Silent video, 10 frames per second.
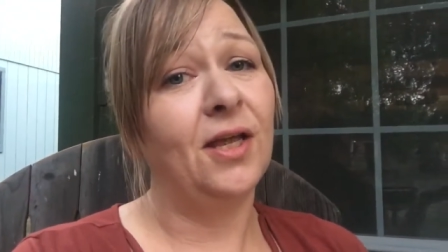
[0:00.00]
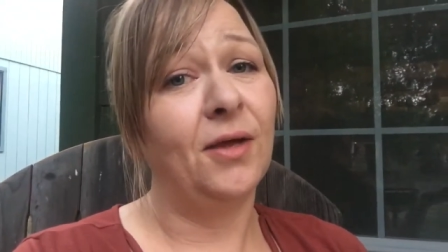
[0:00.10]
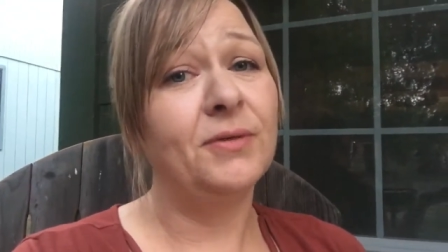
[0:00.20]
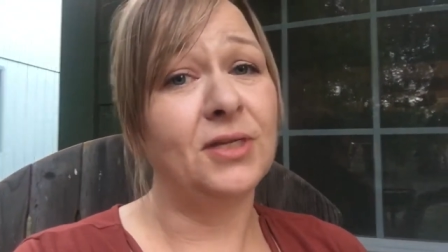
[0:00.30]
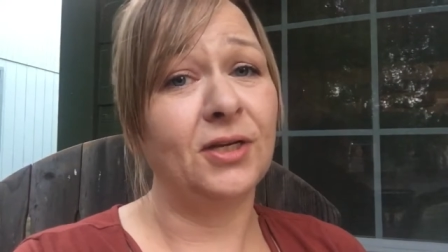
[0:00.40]

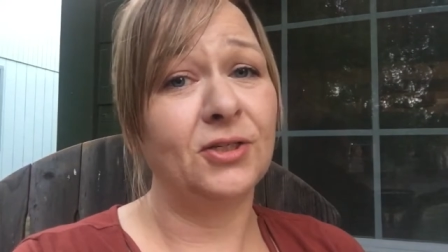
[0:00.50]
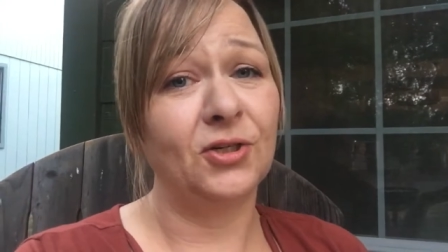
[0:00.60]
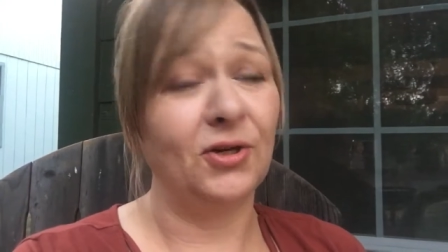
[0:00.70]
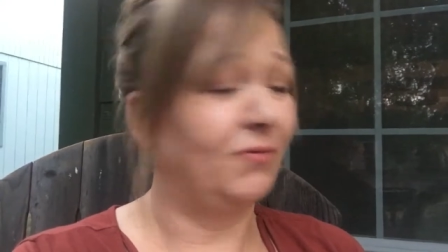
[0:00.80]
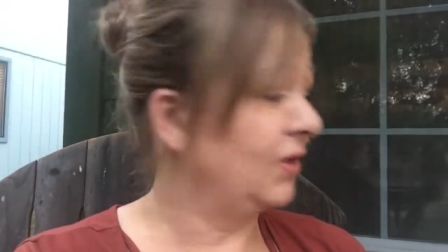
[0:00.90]
It was a good
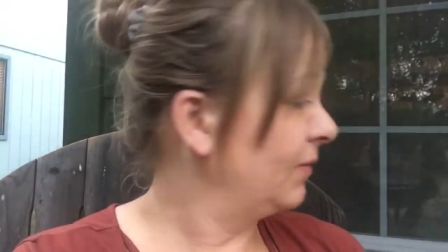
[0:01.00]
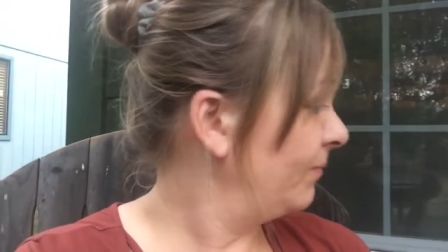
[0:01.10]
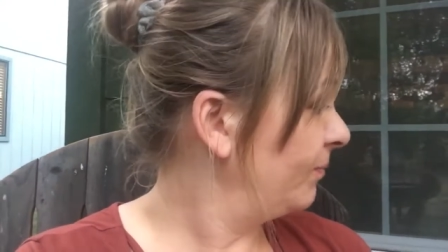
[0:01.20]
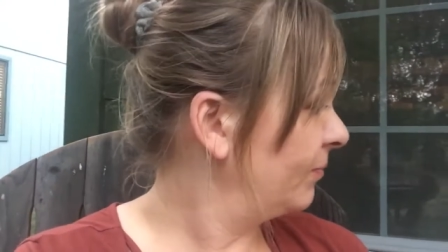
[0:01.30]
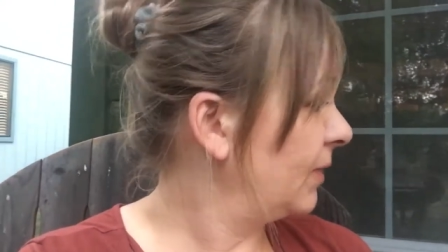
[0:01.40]
turnover.
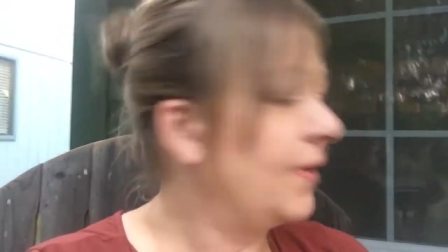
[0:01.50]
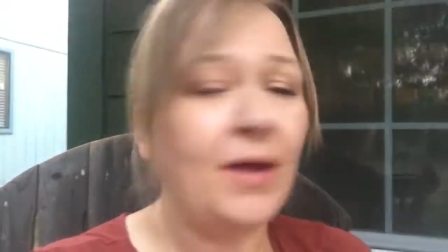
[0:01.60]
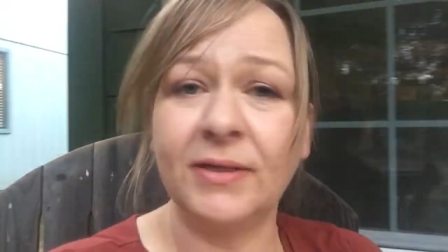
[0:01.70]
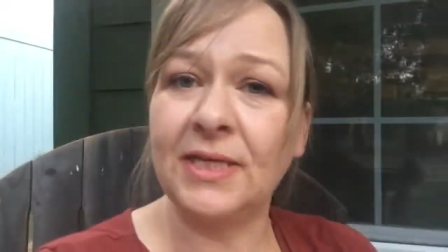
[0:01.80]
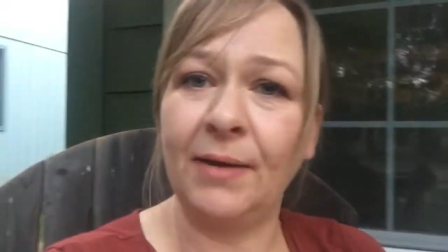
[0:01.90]
And
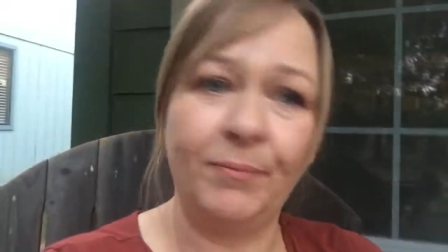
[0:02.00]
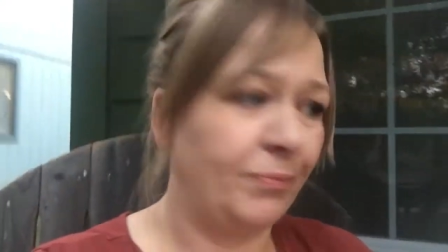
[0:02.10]
that was it.